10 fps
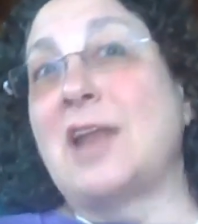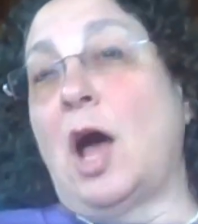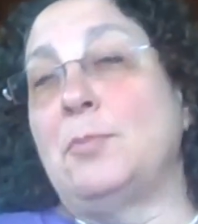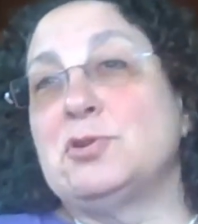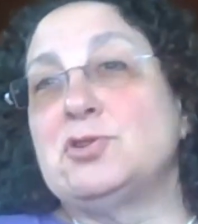an
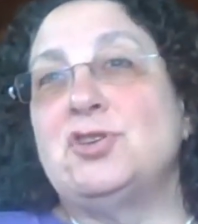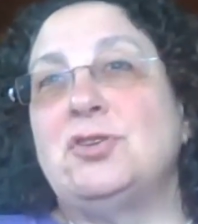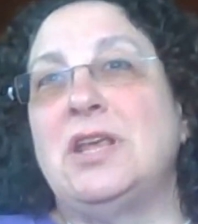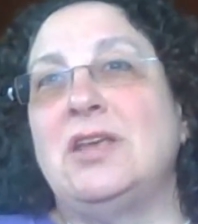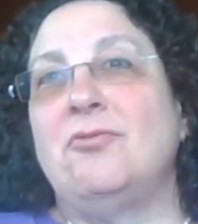
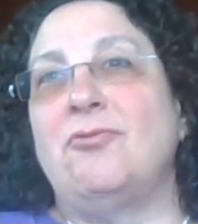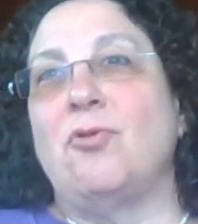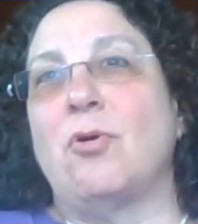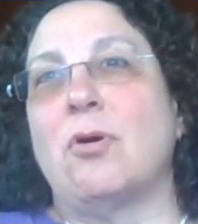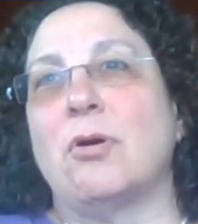opportunity
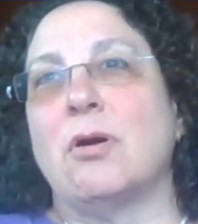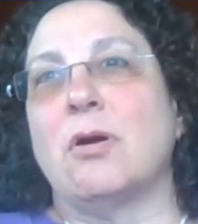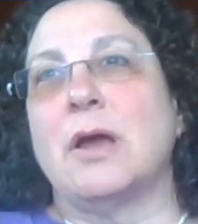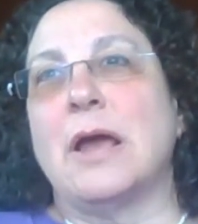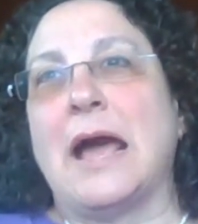
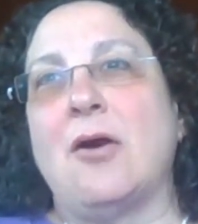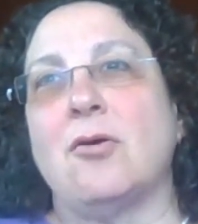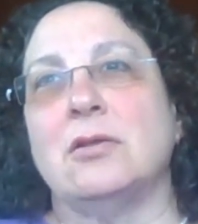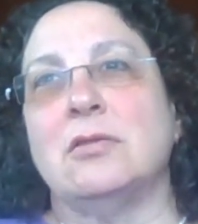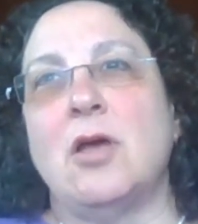for
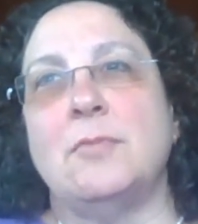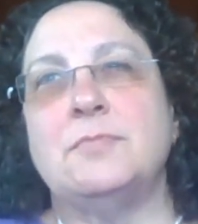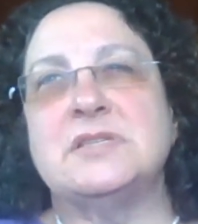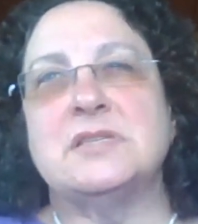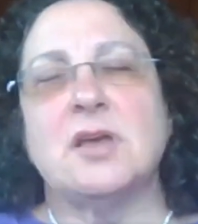our
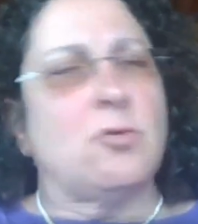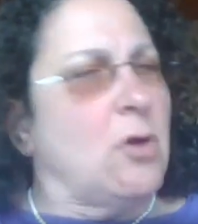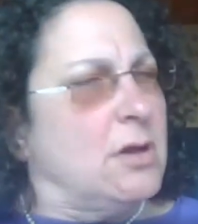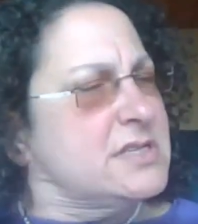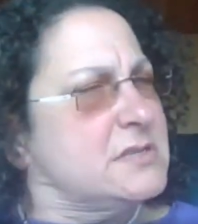alums
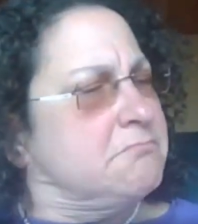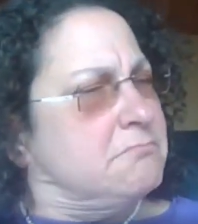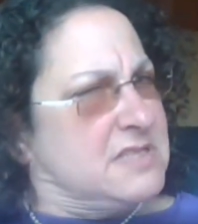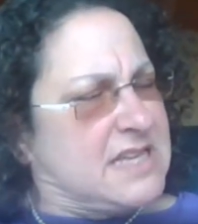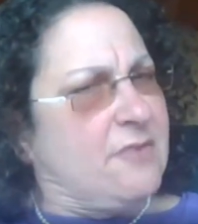across
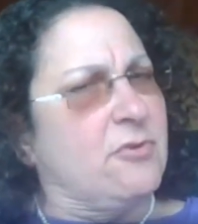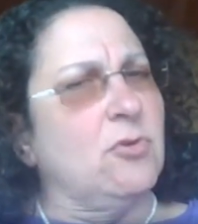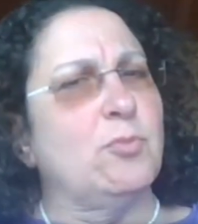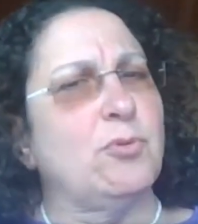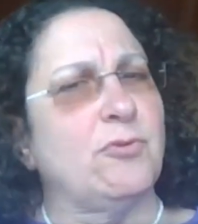
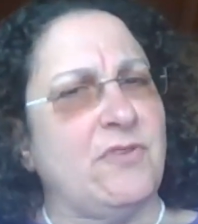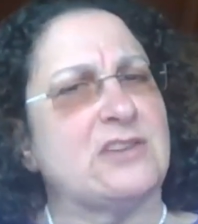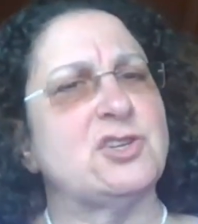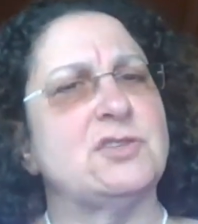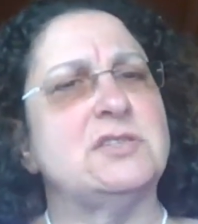several
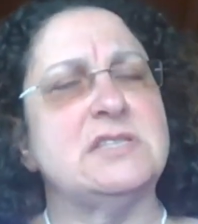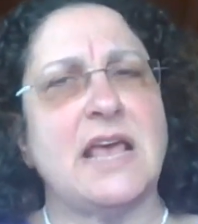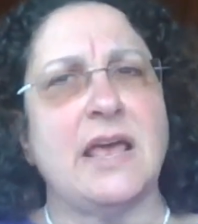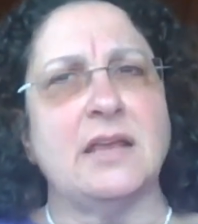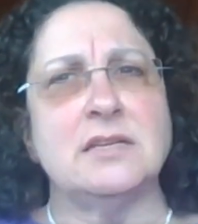professions
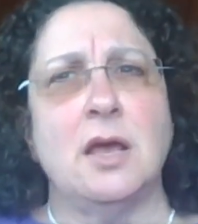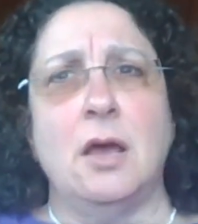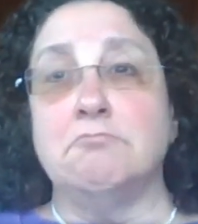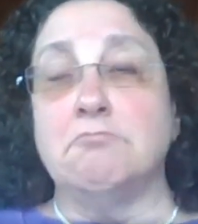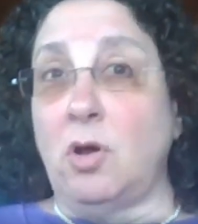and
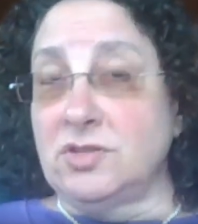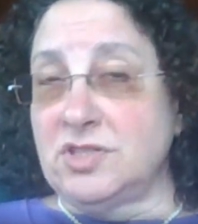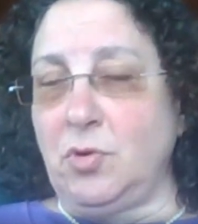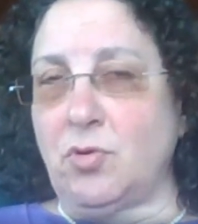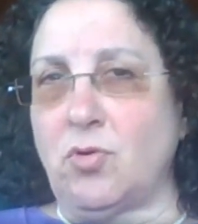
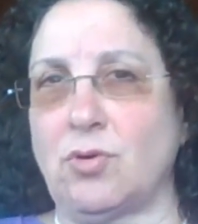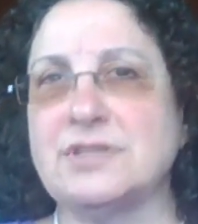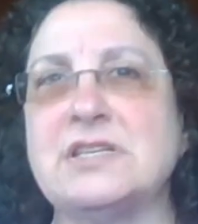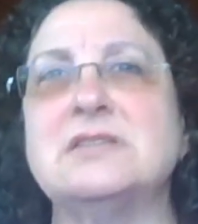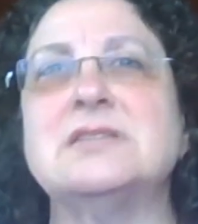multiple
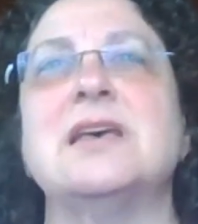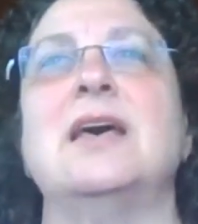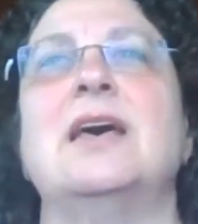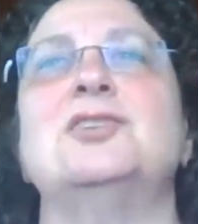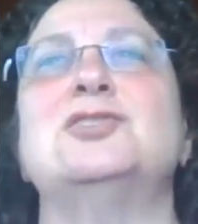courses
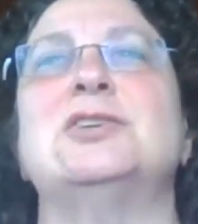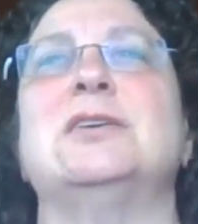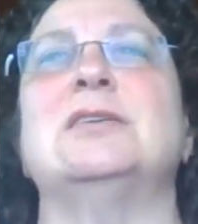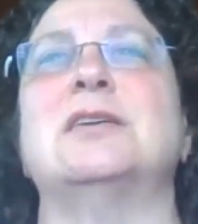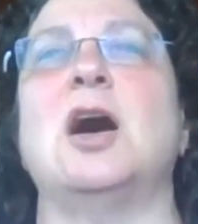
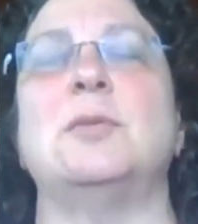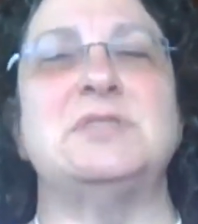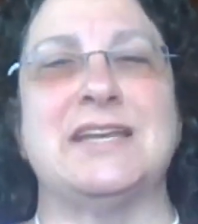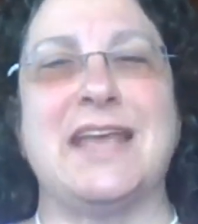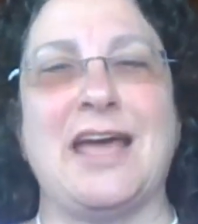to
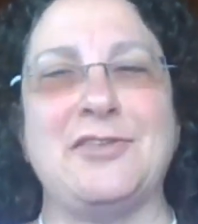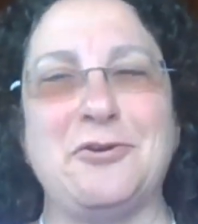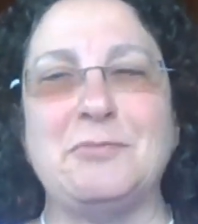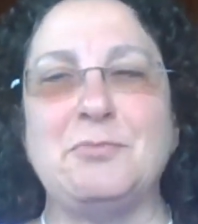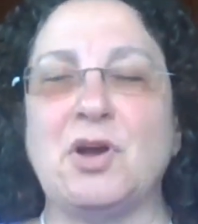come
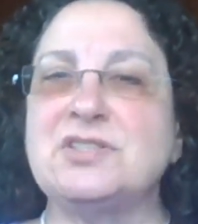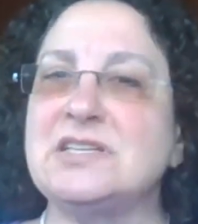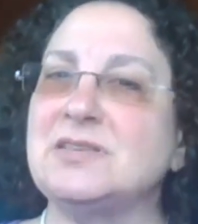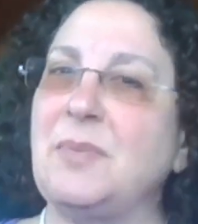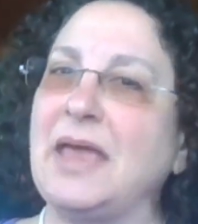together and
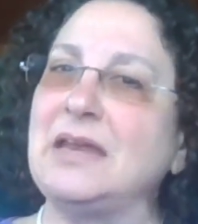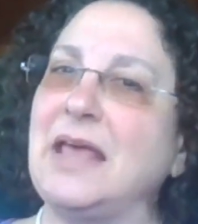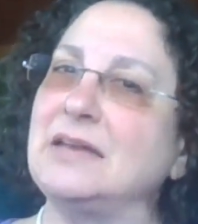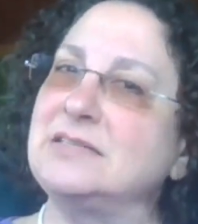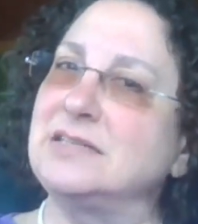participate
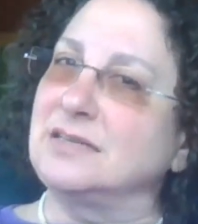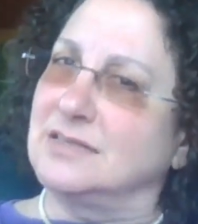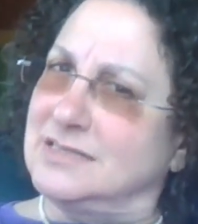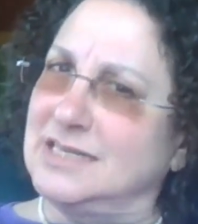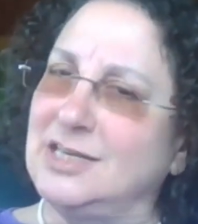and to
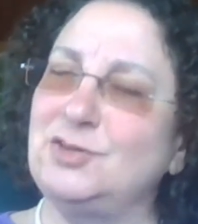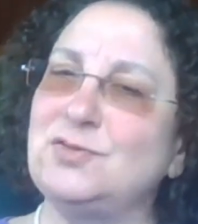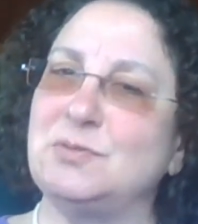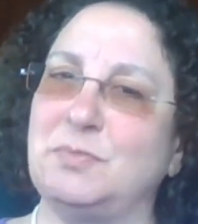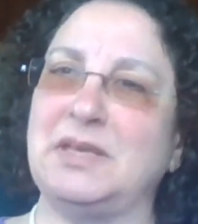
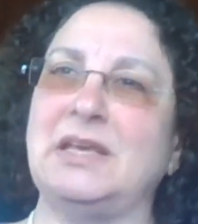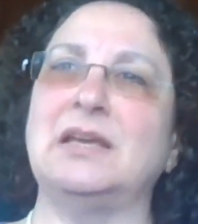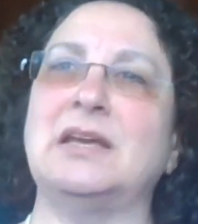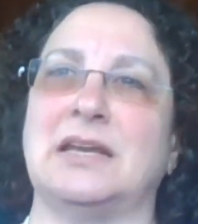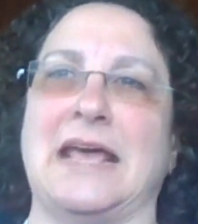continue to
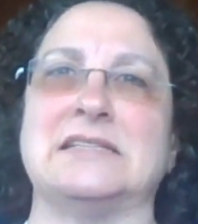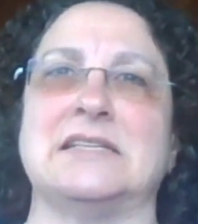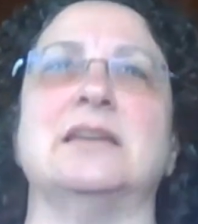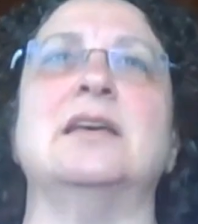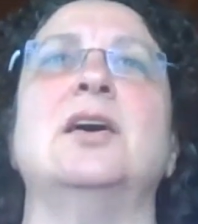be
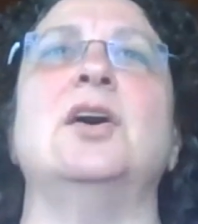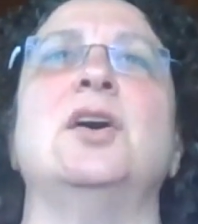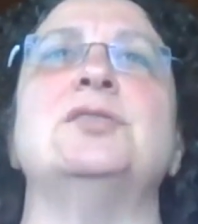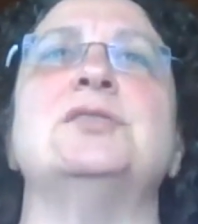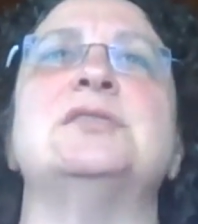connected.
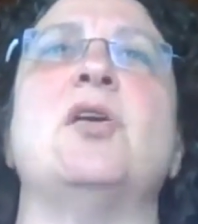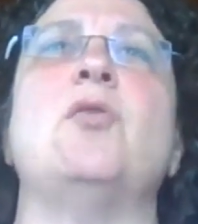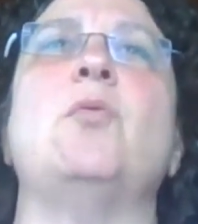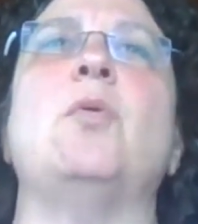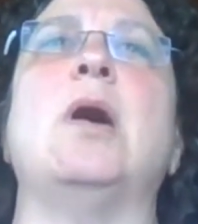
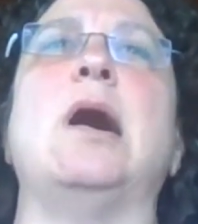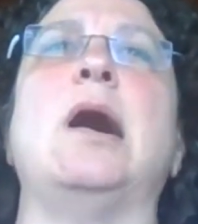So